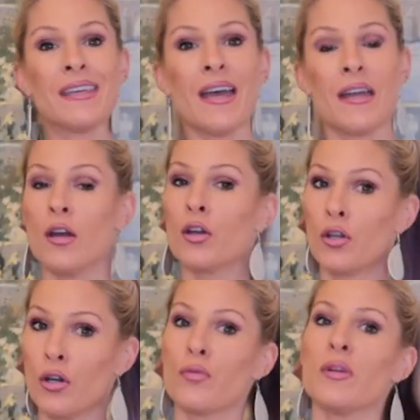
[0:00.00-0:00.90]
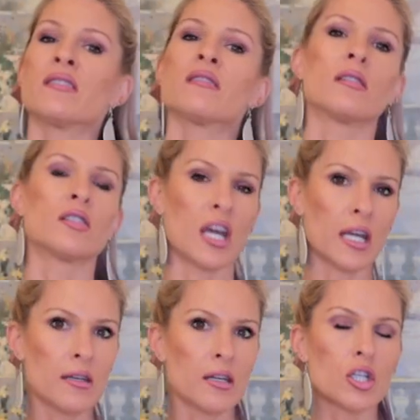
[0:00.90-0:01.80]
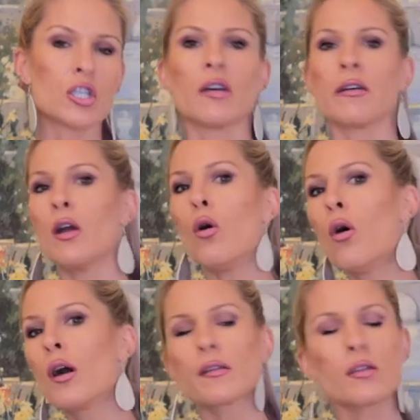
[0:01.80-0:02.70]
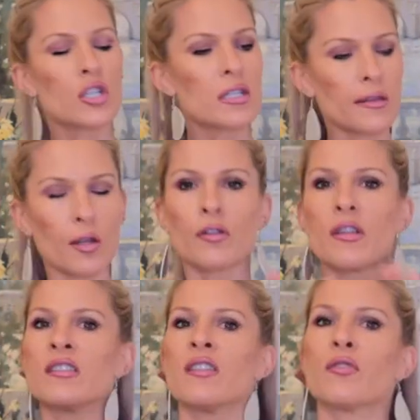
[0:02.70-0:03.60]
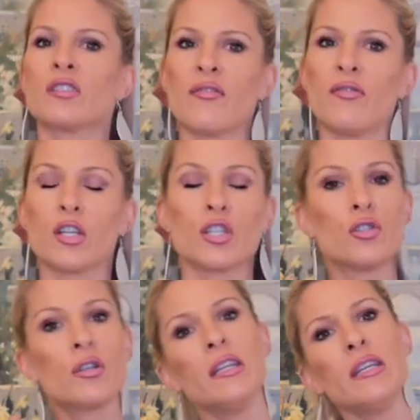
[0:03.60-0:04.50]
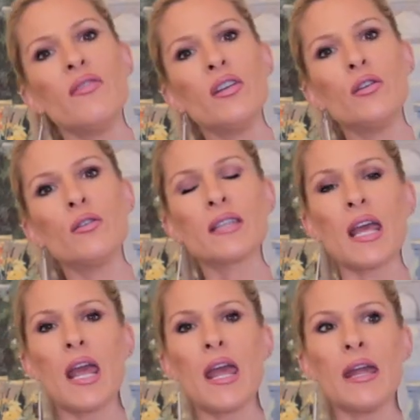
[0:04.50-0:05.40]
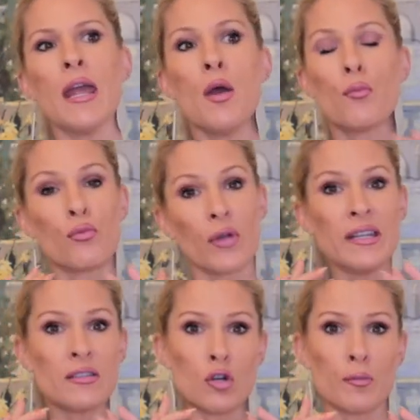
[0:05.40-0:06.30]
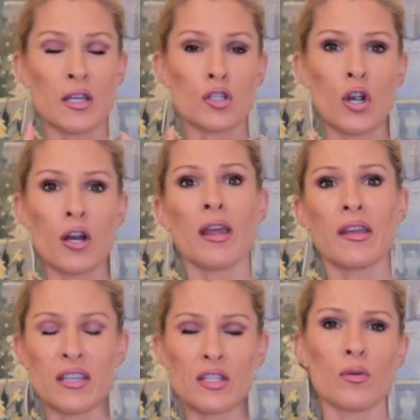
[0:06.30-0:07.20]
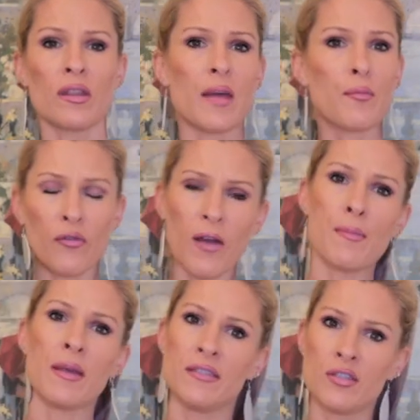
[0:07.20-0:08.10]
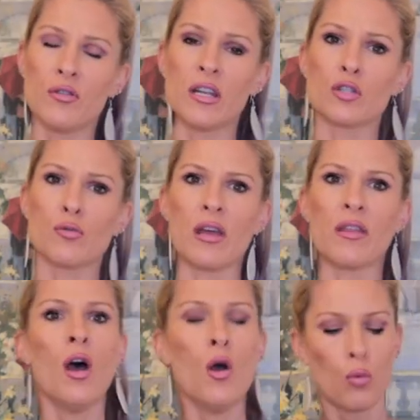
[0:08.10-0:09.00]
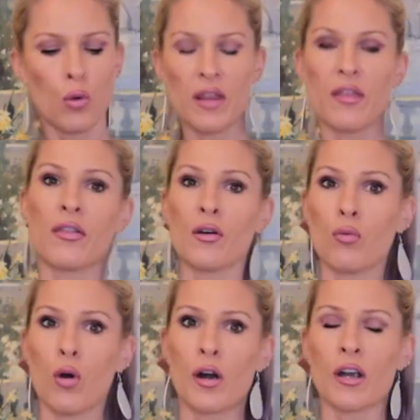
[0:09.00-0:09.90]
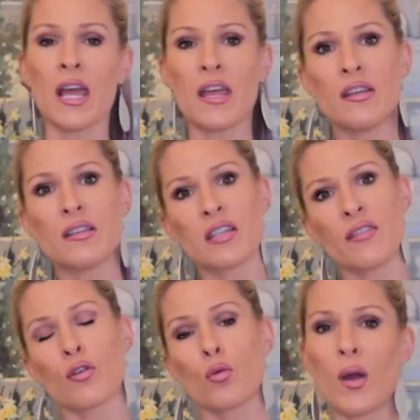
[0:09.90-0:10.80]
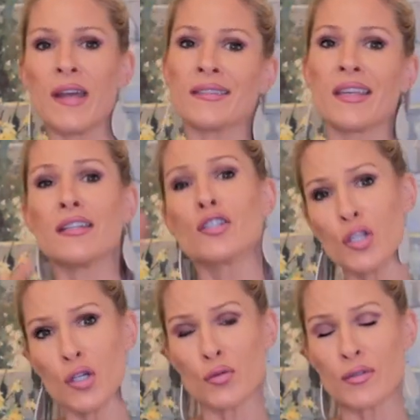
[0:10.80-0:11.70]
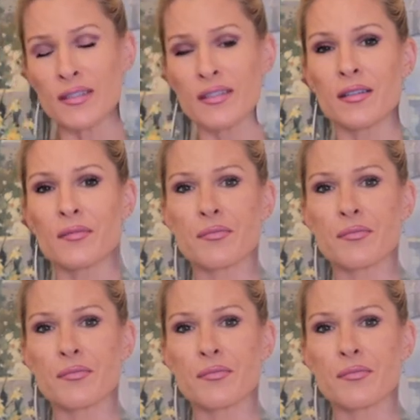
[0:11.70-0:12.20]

Again, a good reason to check in a dictionary or to just learn the different definitions. You can even use a brainstorming chart like this one that I provide my students with the word and the different ways that it's used.